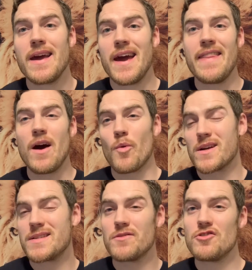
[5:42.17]
and that works
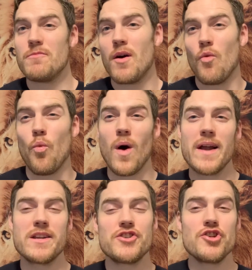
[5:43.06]
out to about 1
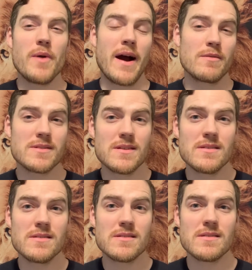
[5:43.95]
to 2
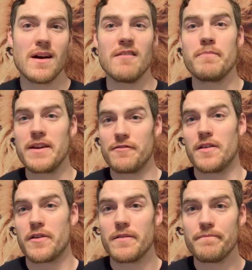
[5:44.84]
ounces of beef
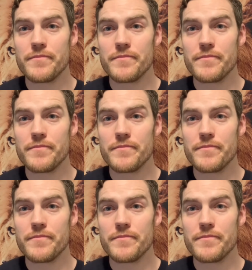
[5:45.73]
liver.